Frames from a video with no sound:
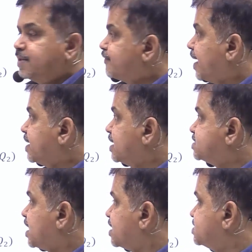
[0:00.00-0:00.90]
and the
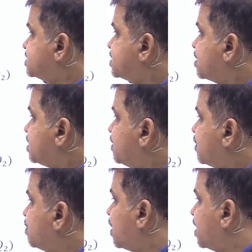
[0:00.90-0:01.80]
final charges are
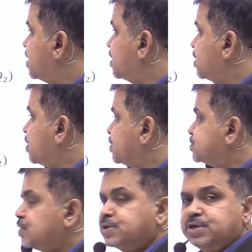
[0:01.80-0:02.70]
given by
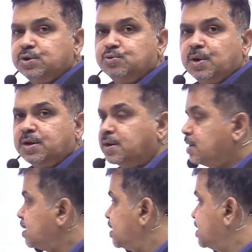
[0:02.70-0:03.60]
so q1